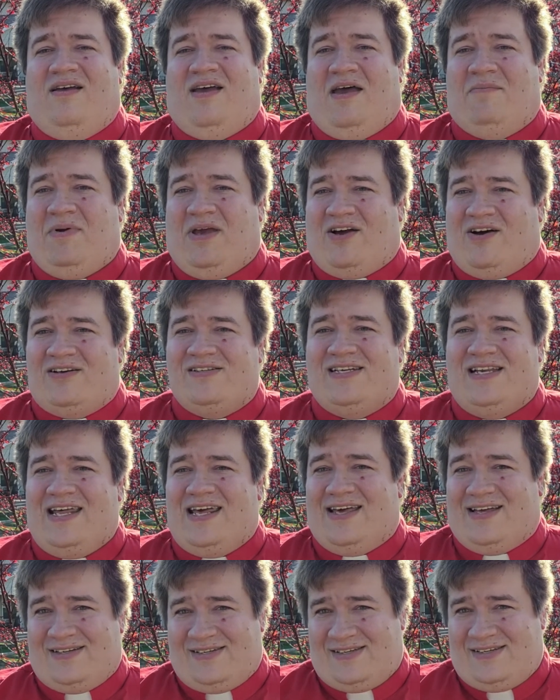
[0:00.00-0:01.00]
And because it
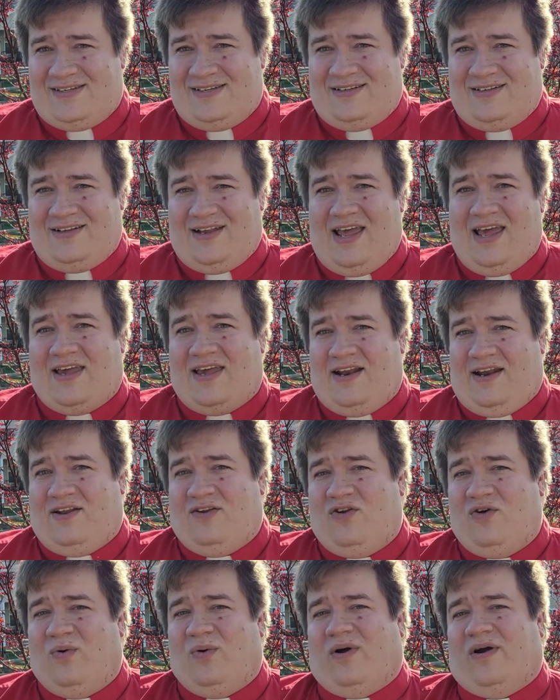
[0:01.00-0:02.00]
is, it can
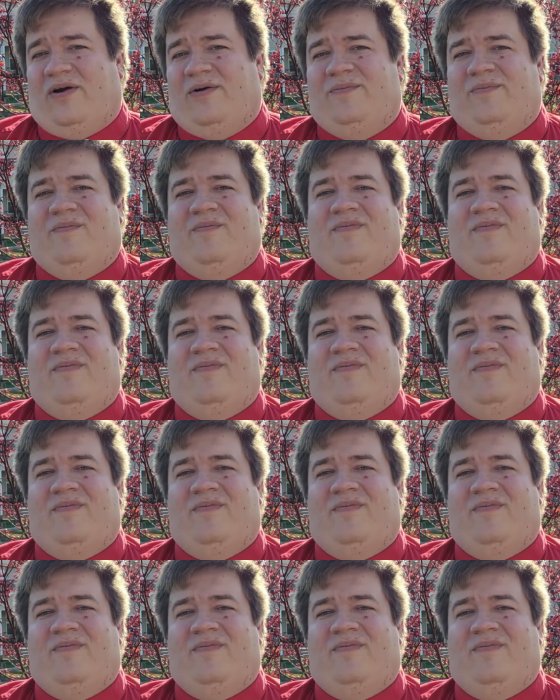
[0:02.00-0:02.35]
endure.